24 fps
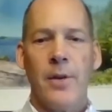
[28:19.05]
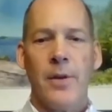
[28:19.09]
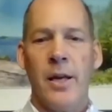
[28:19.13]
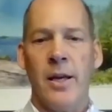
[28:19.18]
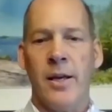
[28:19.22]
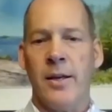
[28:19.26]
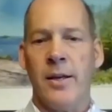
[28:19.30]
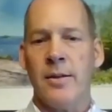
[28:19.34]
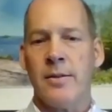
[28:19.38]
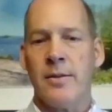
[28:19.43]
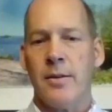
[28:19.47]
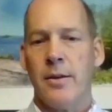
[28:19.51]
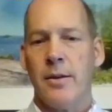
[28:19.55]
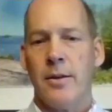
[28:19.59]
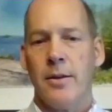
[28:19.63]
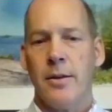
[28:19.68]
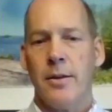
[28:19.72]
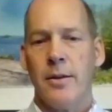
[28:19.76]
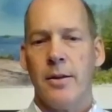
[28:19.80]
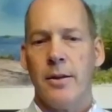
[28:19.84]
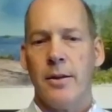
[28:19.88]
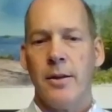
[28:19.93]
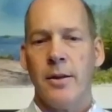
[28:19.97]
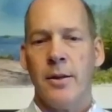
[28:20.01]
is
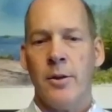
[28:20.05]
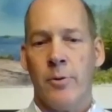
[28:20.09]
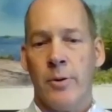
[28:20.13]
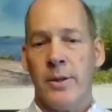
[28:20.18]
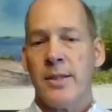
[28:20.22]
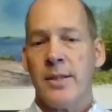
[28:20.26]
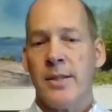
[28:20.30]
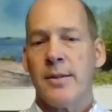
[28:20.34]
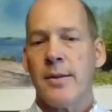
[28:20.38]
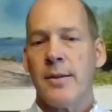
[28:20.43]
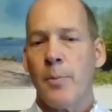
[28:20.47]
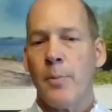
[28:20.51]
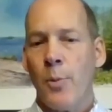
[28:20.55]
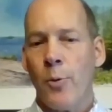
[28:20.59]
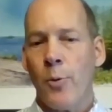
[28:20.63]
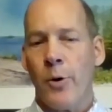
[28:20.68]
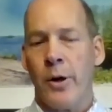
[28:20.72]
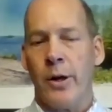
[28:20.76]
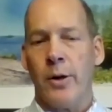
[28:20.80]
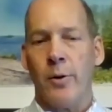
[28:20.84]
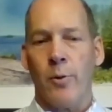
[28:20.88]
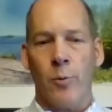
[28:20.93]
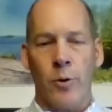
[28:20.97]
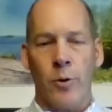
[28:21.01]
at some
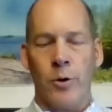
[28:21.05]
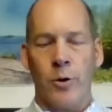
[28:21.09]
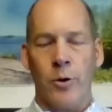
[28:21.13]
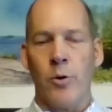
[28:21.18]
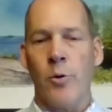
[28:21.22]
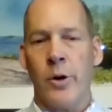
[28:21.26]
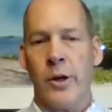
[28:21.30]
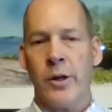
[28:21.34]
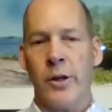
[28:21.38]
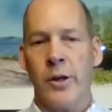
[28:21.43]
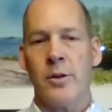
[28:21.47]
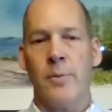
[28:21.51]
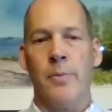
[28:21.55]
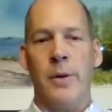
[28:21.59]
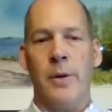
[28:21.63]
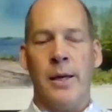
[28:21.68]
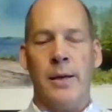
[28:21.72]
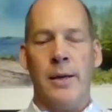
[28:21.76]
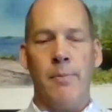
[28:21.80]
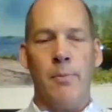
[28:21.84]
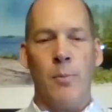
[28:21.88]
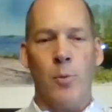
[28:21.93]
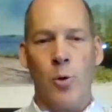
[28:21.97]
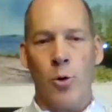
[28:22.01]
point we're going to
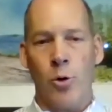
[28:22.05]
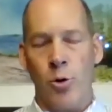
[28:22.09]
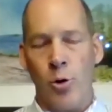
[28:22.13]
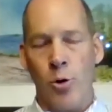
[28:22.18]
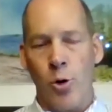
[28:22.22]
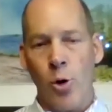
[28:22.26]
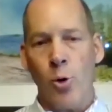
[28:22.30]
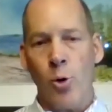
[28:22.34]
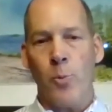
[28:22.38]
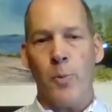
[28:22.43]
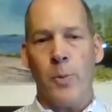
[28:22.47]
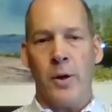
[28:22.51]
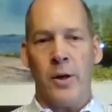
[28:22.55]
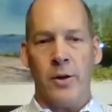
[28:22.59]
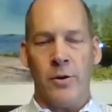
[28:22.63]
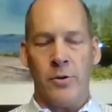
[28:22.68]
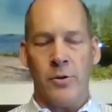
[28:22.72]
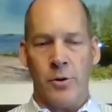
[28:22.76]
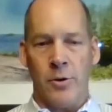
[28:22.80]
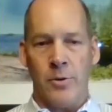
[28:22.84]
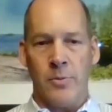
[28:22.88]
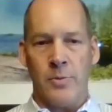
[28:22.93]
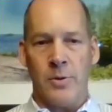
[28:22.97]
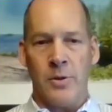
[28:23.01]
be more open in
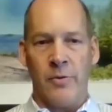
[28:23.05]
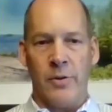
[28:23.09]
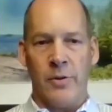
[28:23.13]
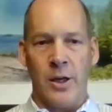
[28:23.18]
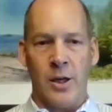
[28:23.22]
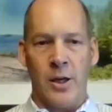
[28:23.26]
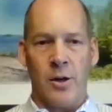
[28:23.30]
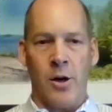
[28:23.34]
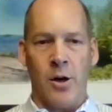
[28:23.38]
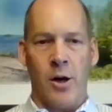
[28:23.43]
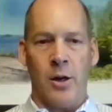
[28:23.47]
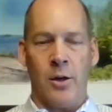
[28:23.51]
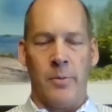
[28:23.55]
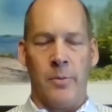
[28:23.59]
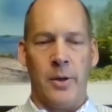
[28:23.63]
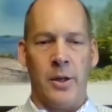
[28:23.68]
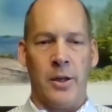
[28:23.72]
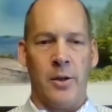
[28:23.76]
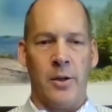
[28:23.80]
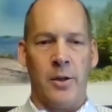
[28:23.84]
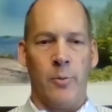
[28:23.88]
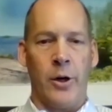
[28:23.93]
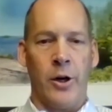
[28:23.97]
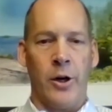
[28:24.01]
terms of the economy
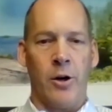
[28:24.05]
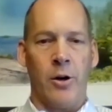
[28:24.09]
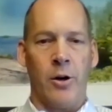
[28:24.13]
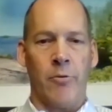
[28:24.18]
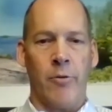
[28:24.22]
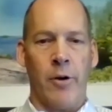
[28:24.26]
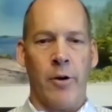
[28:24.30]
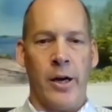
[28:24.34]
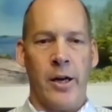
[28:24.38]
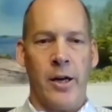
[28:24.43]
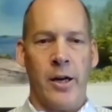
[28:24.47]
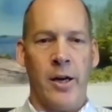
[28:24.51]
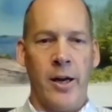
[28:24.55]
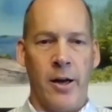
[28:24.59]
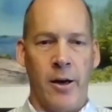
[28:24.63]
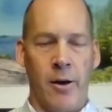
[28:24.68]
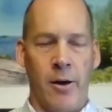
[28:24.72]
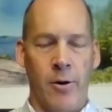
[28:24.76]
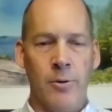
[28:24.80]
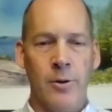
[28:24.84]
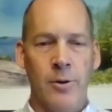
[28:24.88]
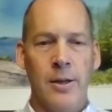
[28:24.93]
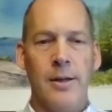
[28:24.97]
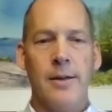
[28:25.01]
than we are right
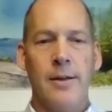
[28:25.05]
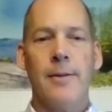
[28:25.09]
now.